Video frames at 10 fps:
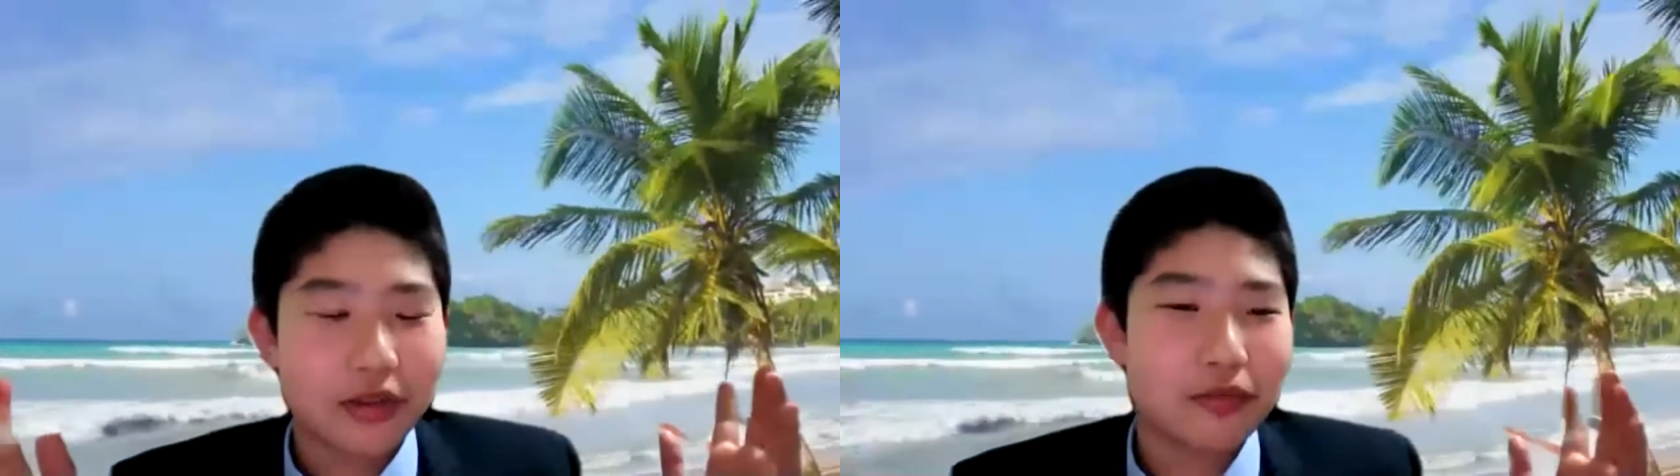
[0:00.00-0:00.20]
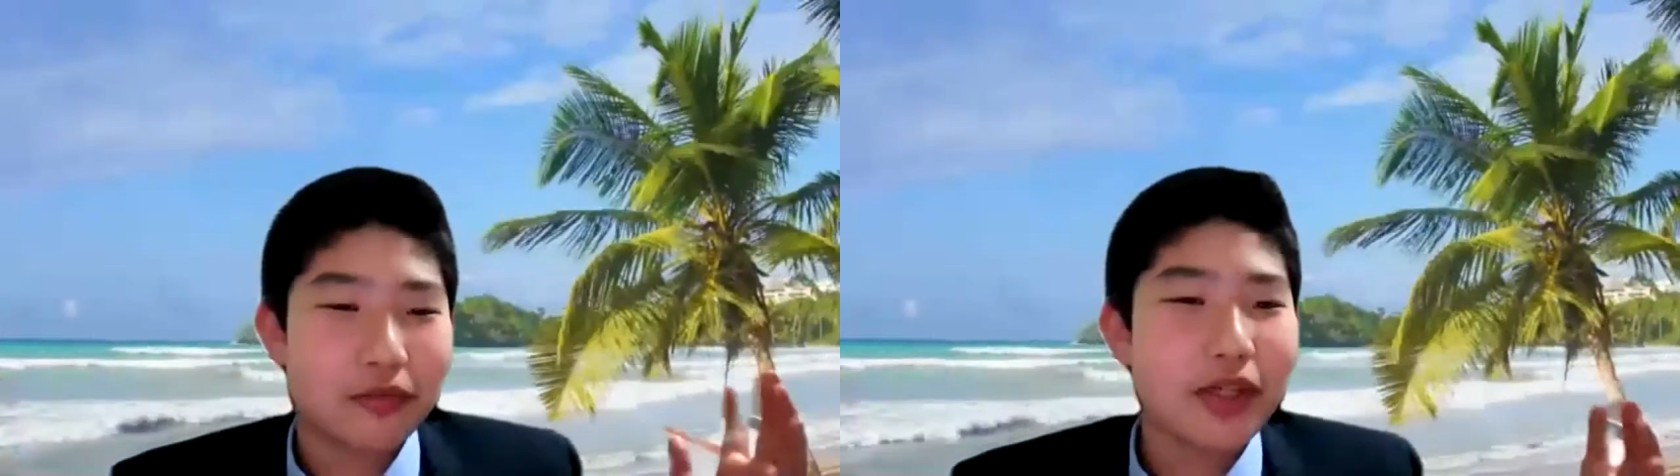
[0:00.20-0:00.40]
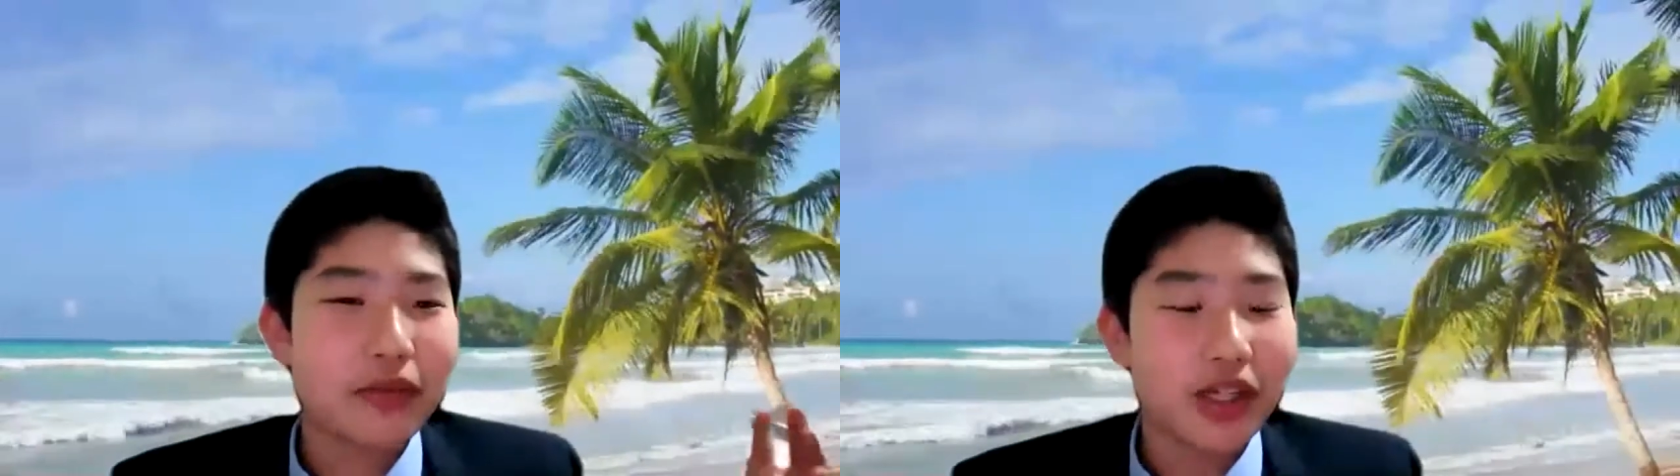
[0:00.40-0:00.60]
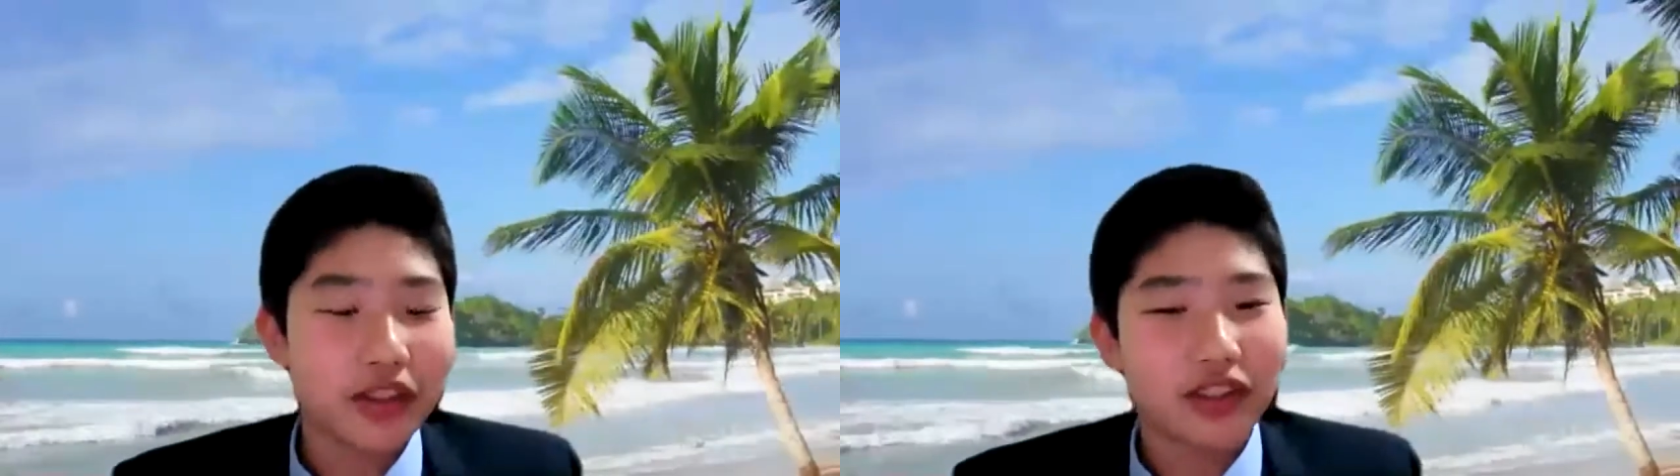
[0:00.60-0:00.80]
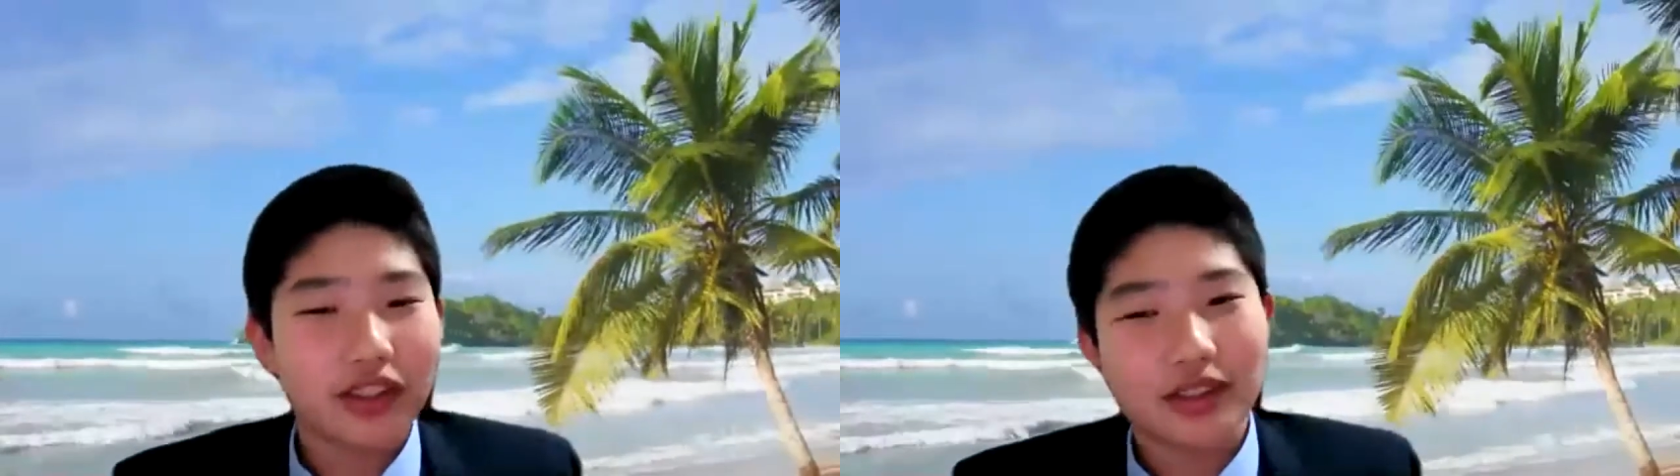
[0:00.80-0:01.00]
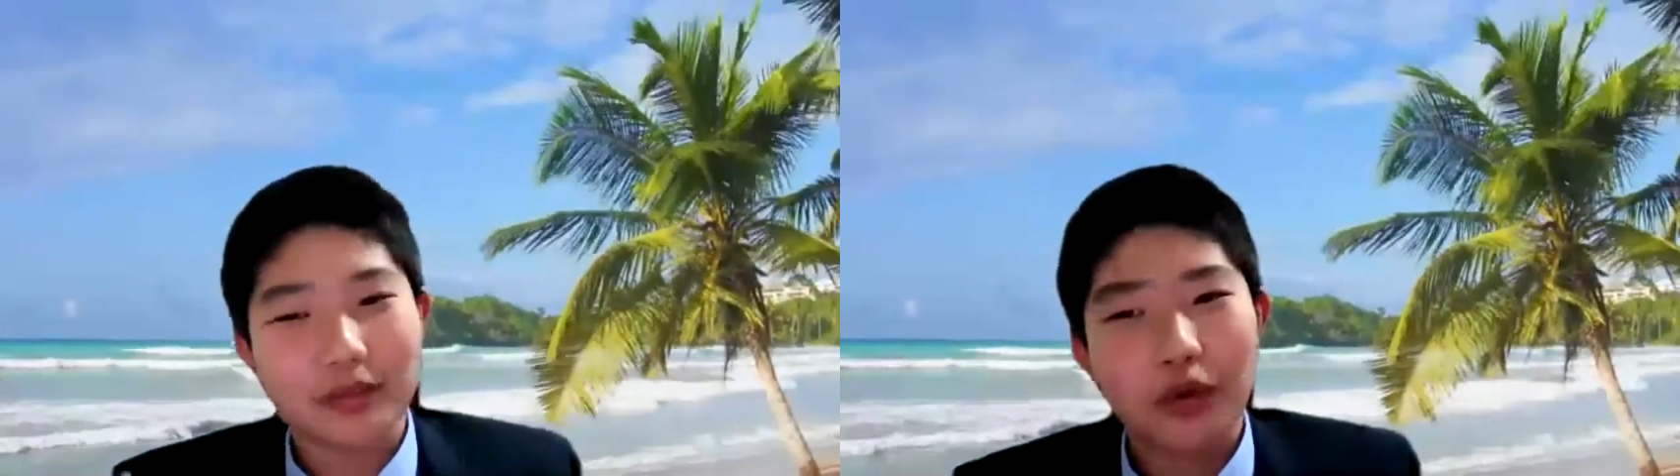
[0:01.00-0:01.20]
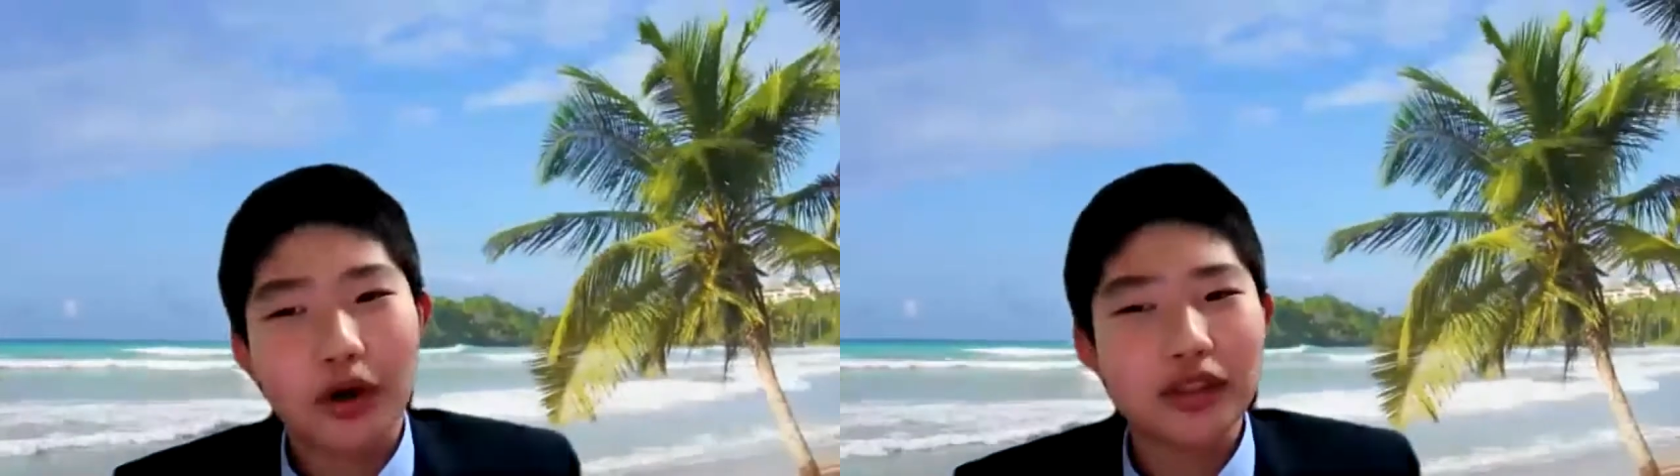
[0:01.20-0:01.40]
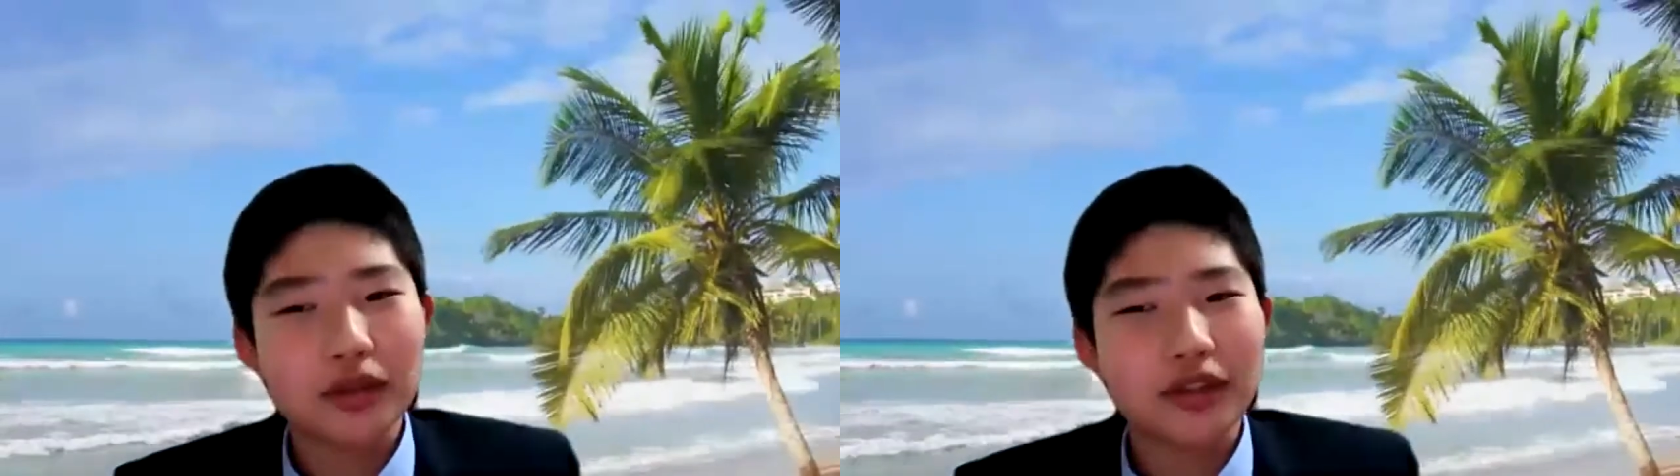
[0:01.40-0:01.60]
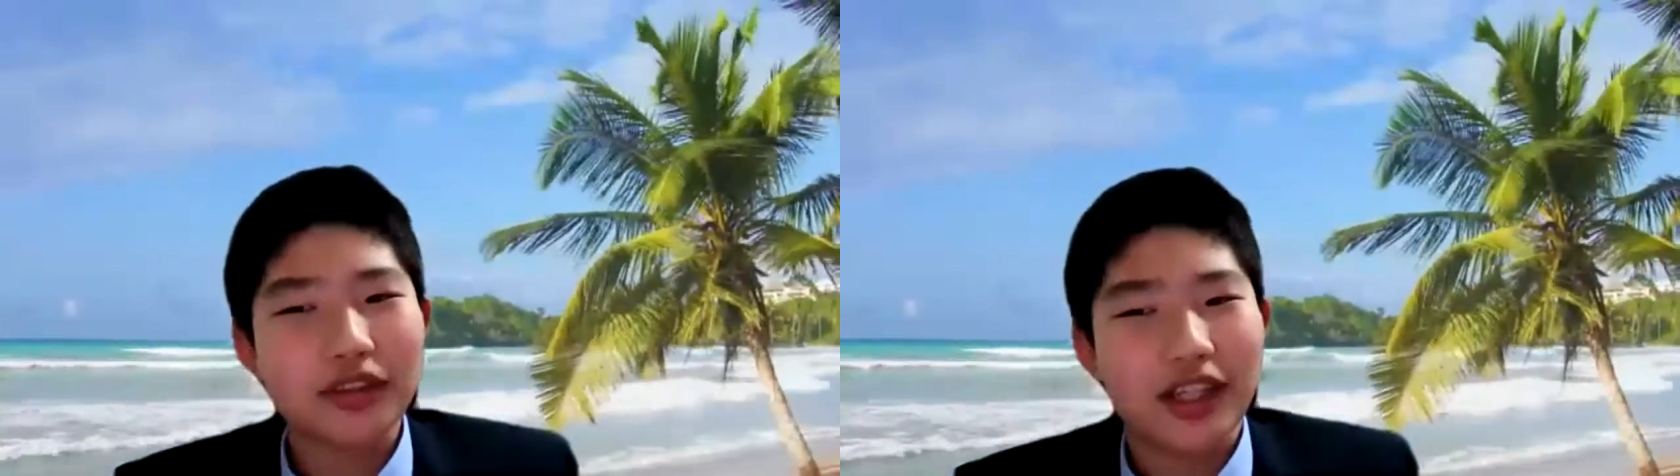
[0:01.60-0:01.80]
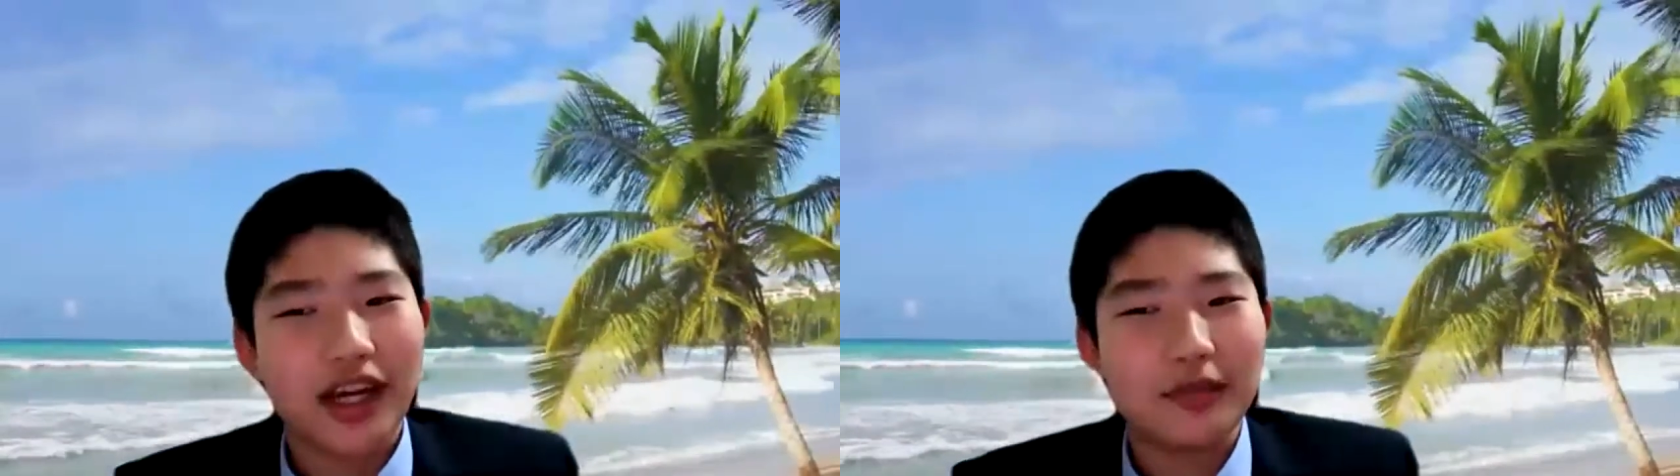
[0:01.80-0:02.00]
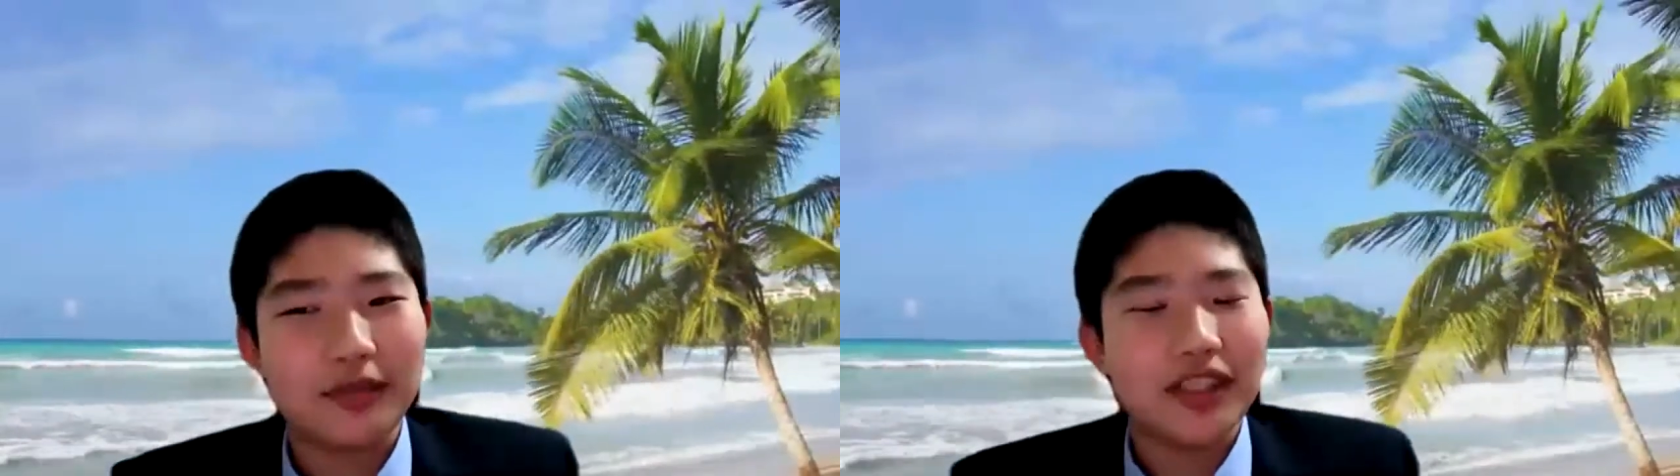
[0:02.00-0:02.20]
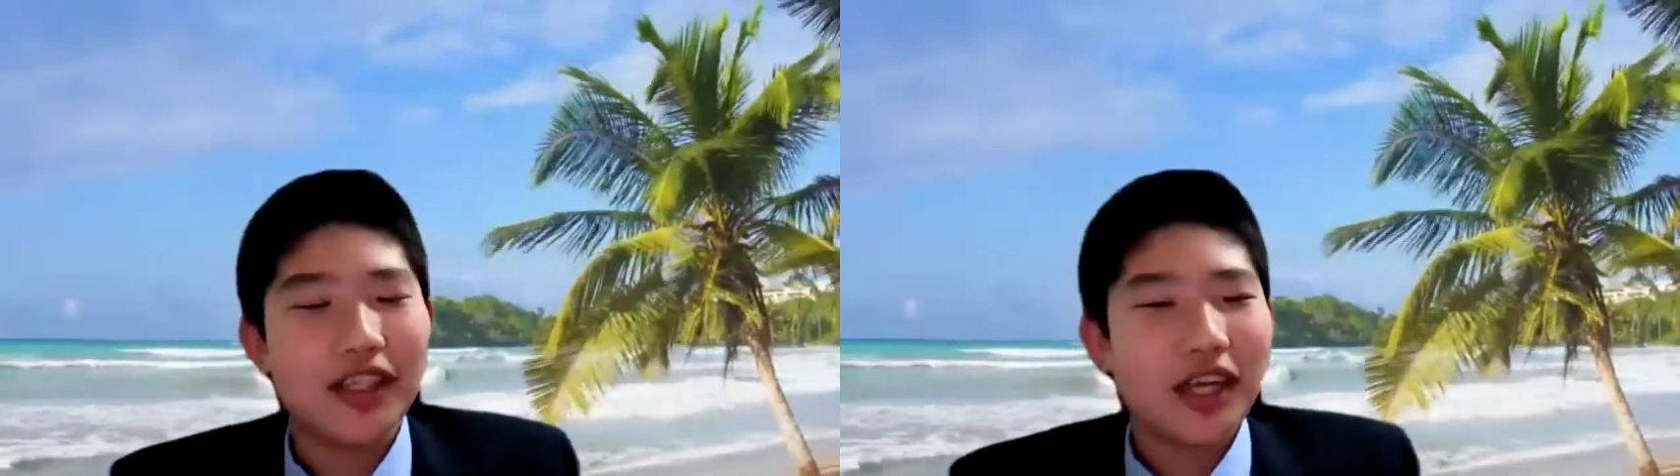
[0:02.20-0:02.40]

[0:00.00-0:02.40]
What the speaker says: rewatch this multiple times,